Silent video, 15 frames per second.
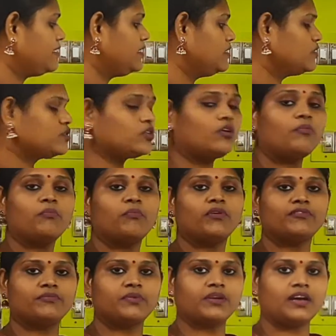So
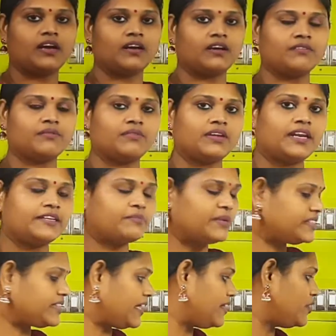let me
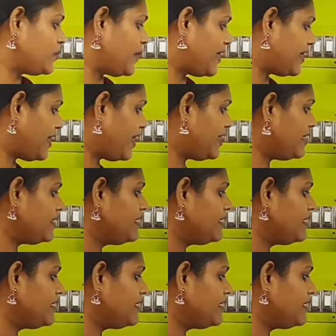tell you again,